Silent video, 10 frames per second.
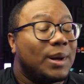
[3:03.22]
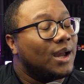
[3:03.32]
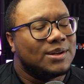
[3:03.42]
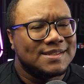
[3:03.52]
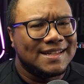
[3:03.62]

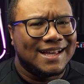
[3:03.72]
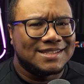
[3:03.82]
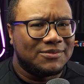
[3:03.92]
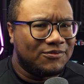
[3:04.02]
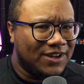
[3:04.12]
how does the
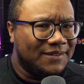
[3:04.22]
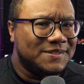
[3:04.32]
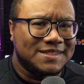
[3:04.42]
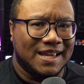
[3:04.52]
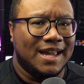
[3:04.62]
XM5
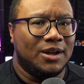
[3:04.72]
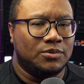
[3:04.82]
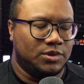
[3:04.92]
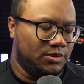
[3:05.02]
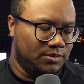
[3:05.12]

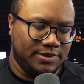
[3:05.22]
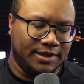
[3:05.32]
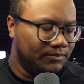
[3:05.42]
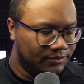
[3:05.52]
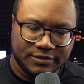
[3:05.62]
sound though,
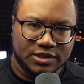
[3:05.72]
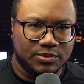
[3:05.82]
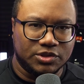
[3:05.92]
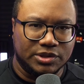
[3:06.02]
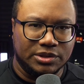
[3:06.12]
right? That's
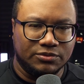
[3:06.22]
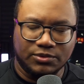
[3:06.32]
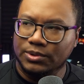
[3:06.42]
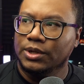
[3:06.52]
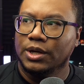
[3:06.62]
what you're here
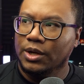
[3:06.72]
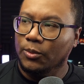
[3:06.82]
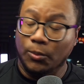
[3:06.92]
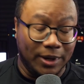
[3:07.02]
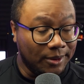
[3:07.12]
for.
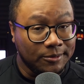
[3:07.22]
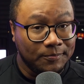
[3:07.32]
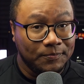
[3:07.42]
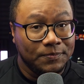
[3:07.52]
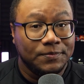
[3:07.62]
Well,
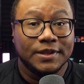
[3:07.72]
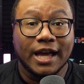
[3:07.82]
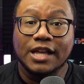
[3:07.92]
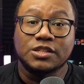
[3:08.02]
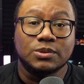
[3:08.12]

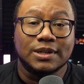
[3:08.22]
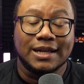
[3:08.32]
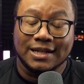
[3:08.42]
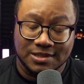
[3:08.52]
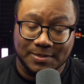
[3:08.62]
as you'd
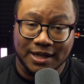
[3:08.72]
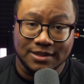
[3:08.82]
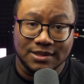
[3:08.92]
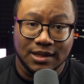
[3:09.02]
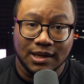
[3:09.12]

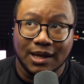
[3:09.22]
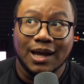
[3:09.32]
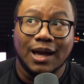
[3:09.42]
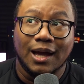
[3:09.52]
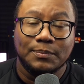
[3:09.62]
expect,
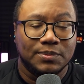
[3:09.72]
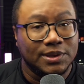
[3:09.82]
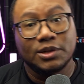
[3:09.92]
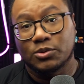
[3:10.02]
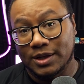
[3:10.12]

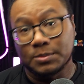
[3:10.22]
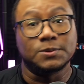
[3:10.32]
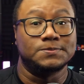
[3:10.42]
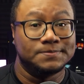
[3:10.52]
pretty incredible.